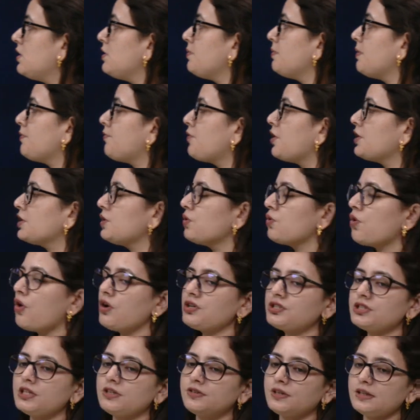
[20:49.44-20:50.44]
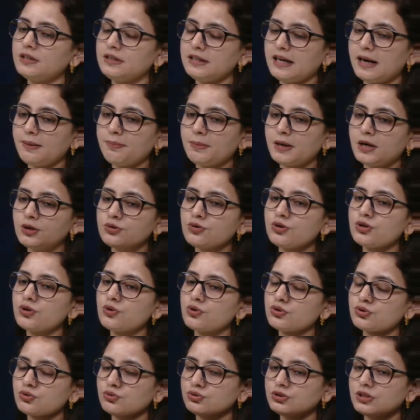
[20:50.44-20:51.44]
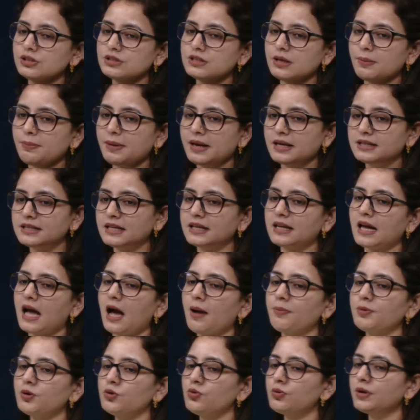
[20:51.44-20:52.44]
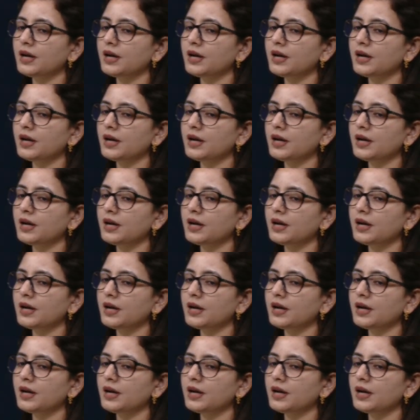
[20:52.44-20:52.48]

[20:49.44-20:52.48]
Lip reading: Before you go, children, let me introduce you to this amazing app. You